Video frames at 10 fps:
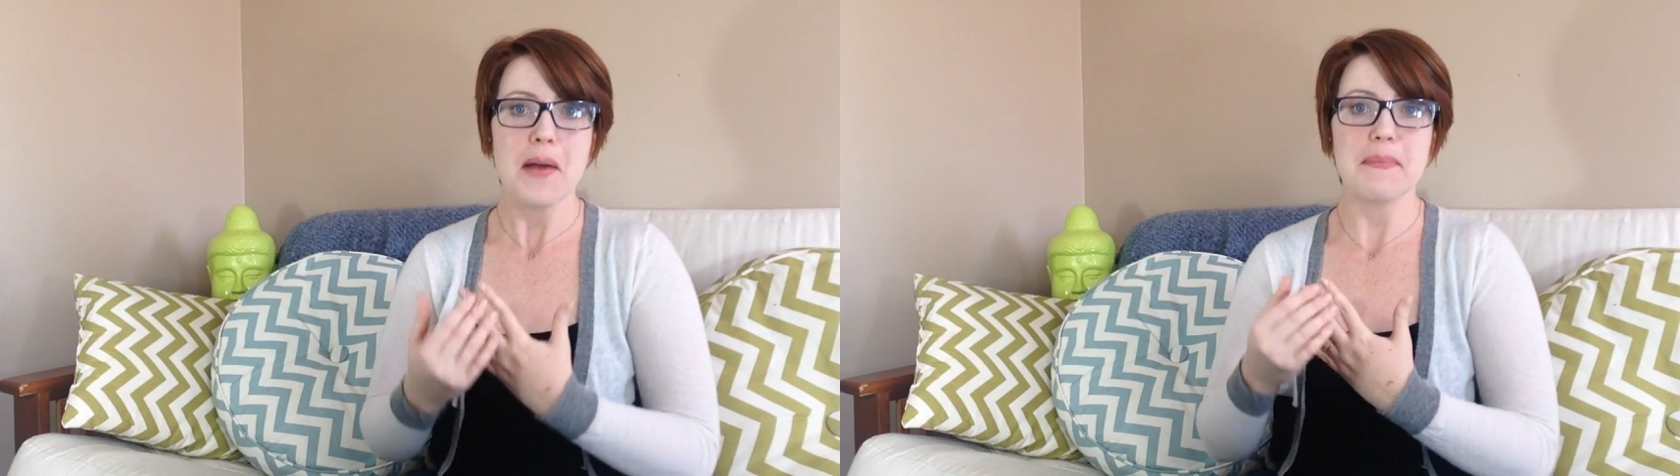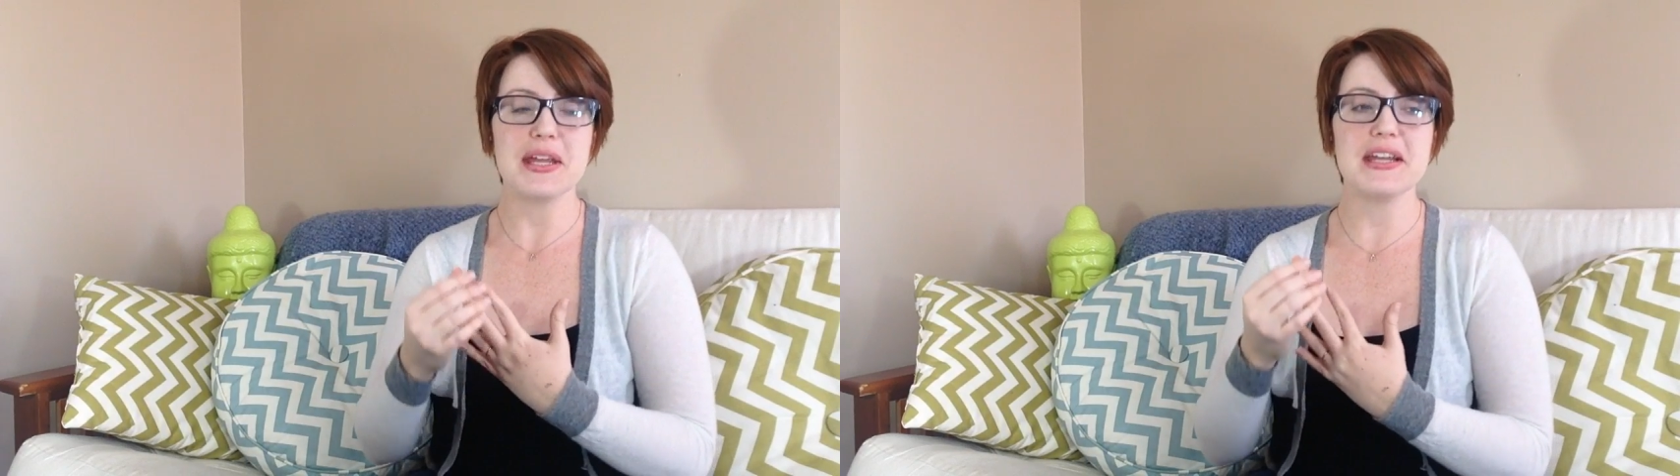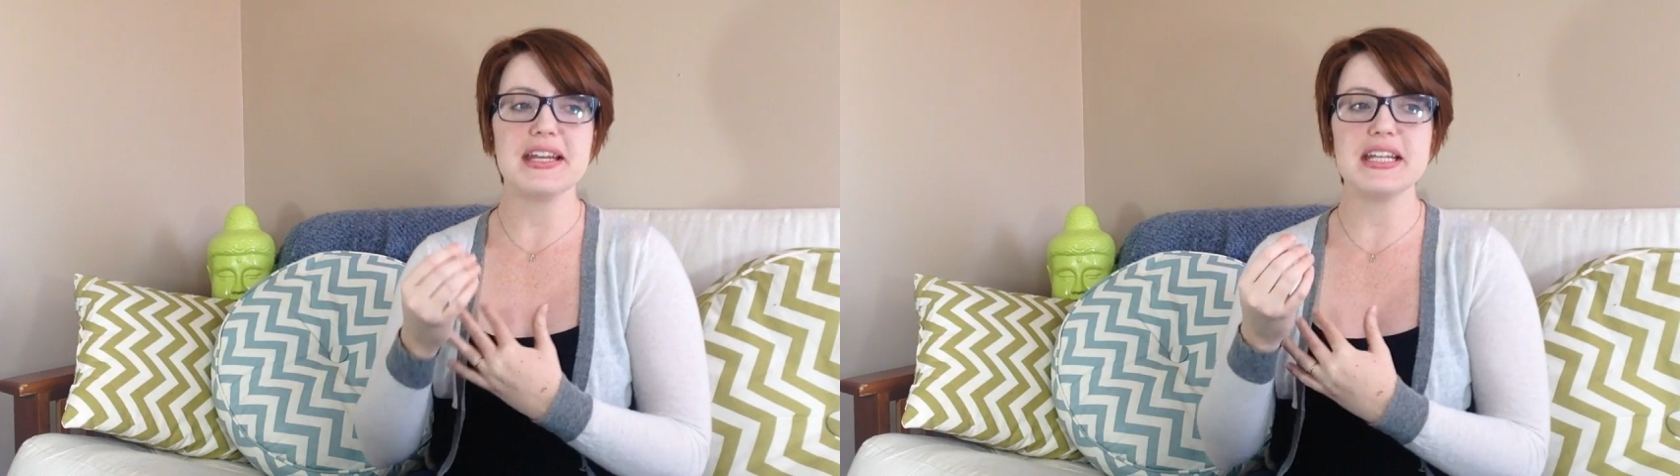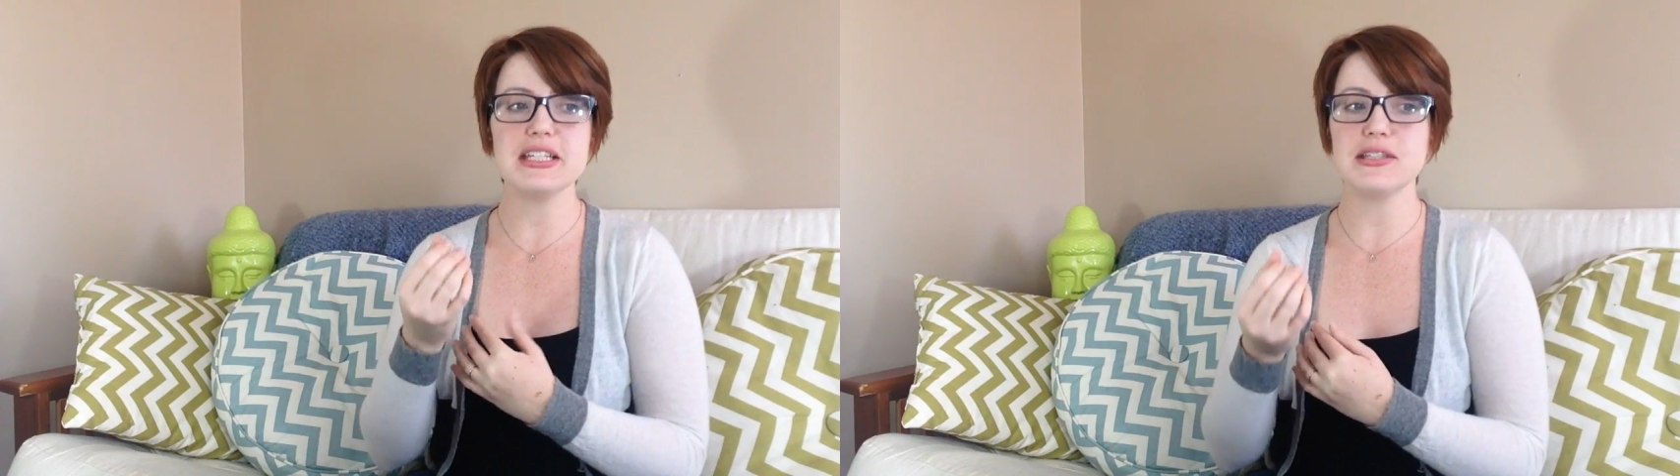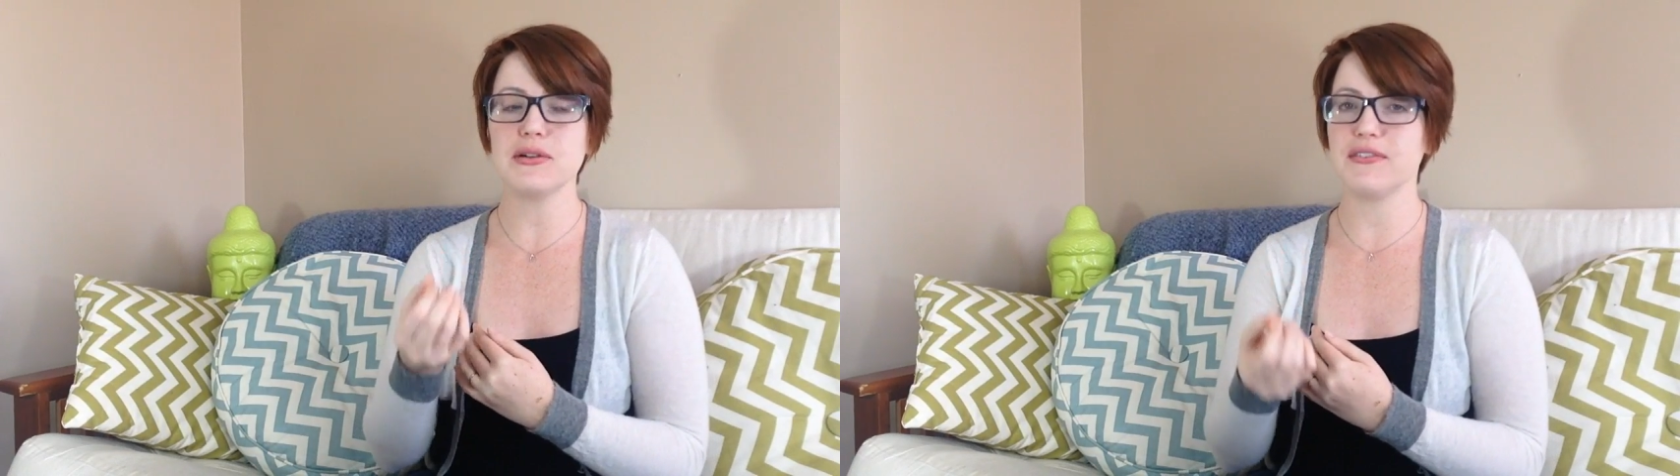But you need to
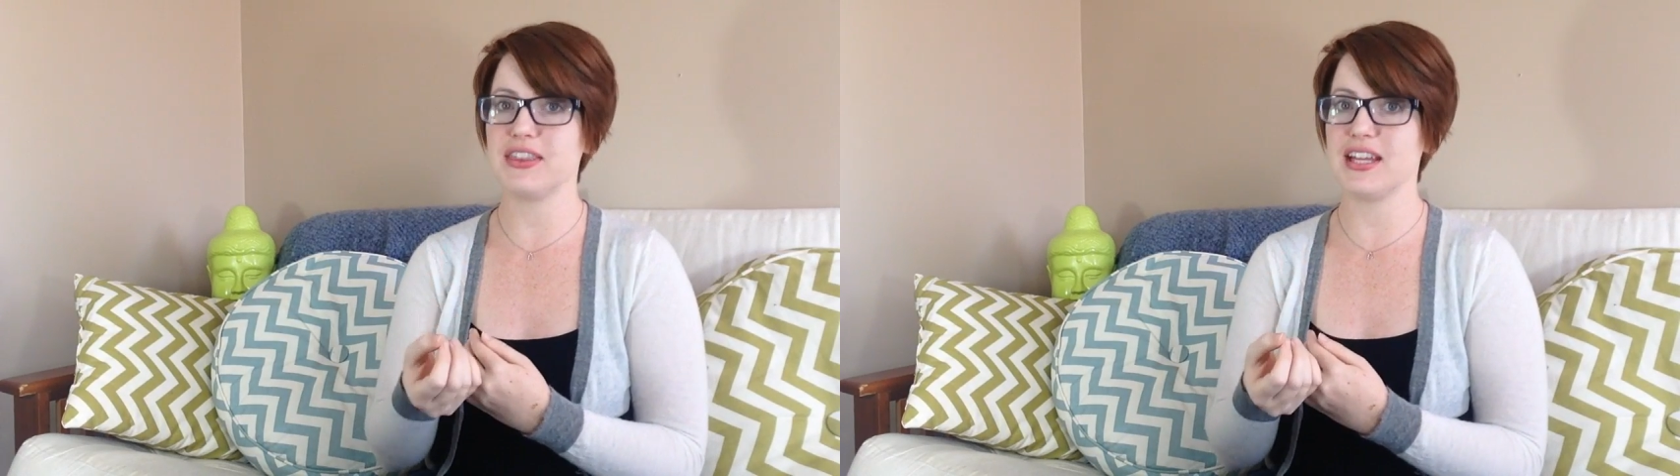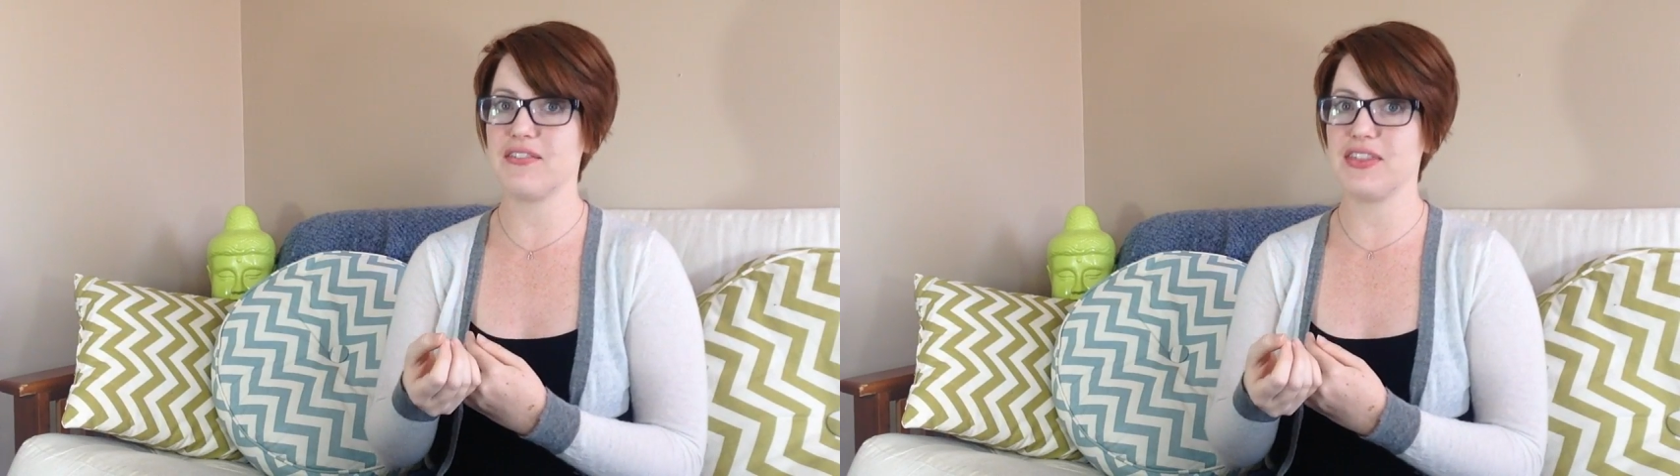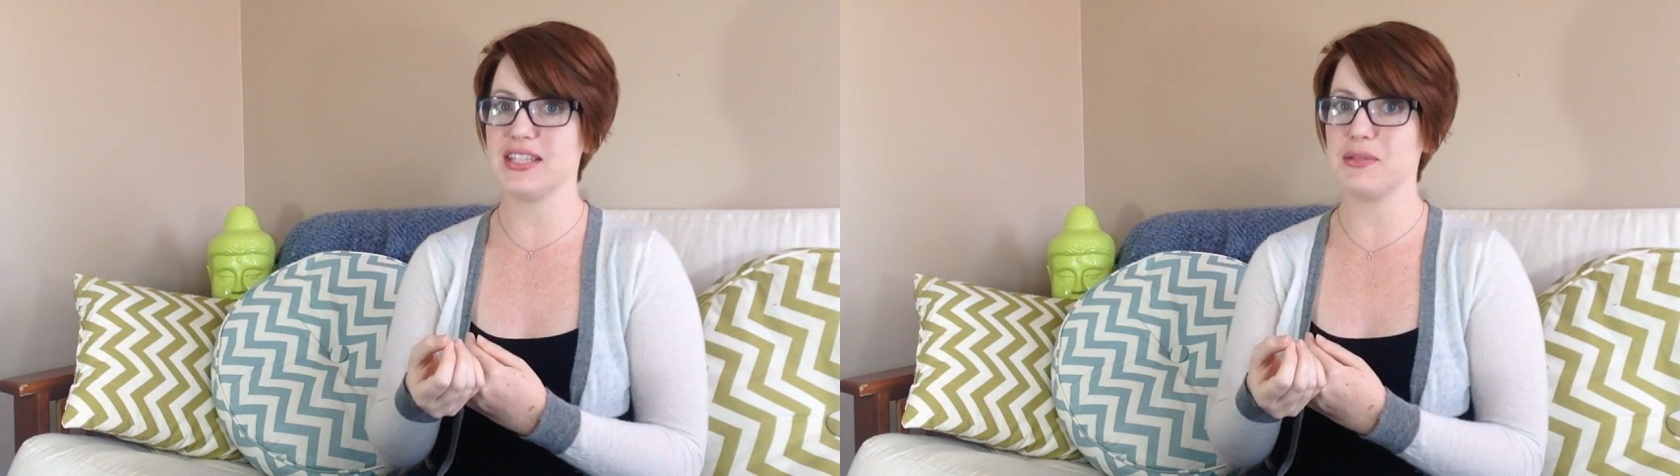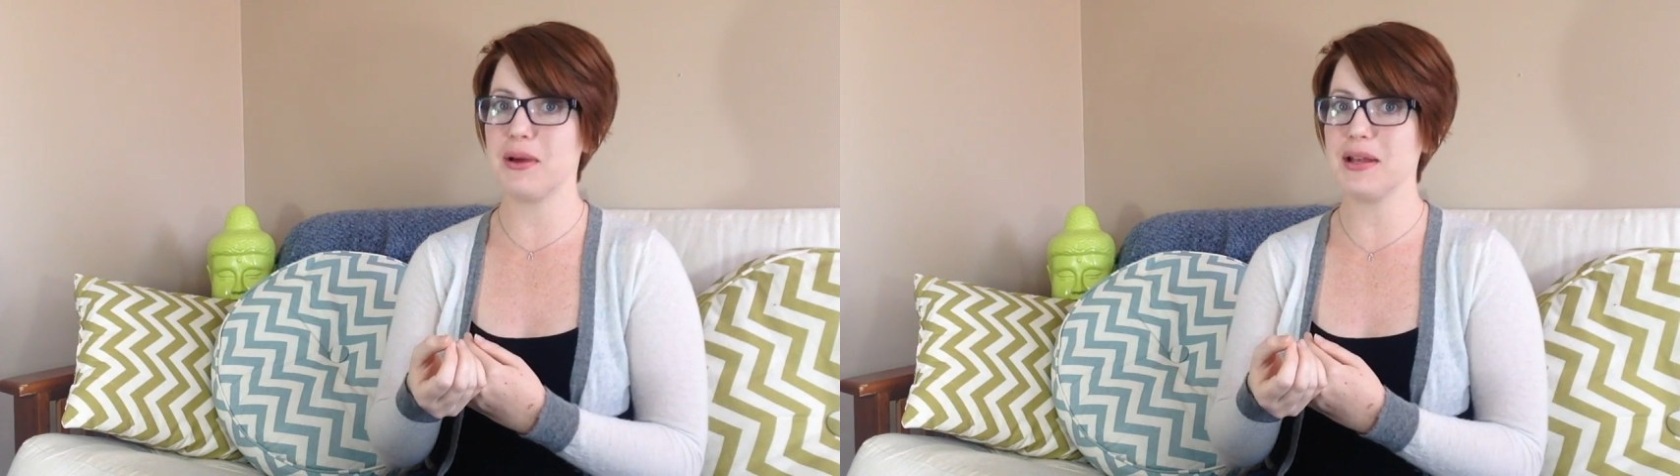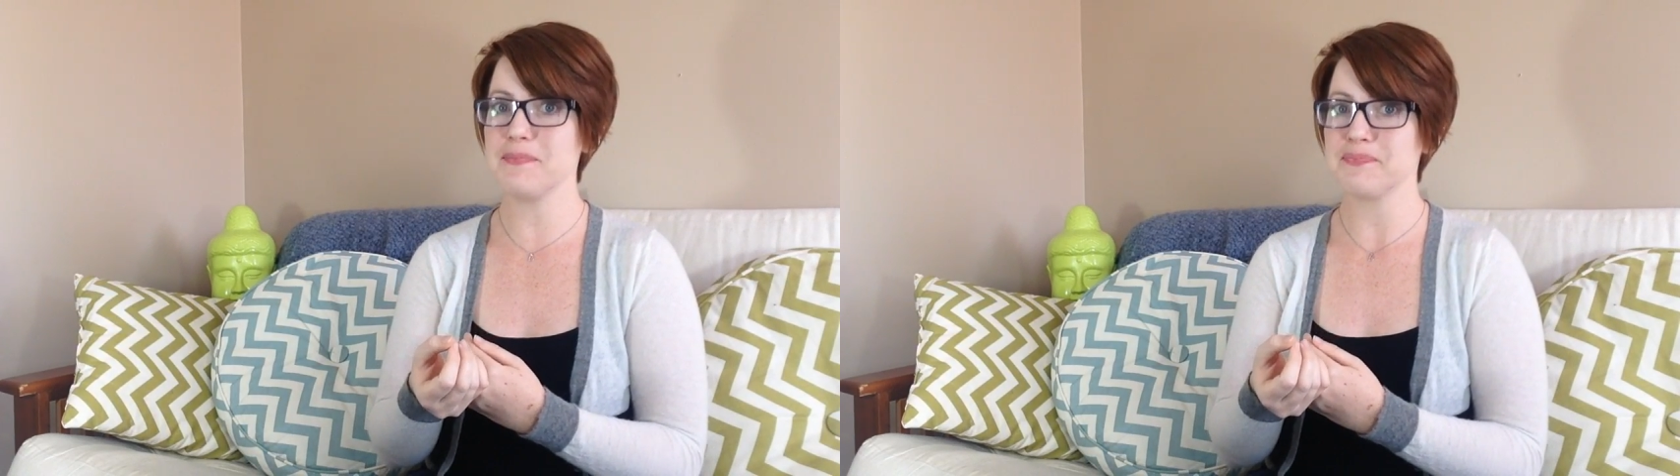sort of think of this one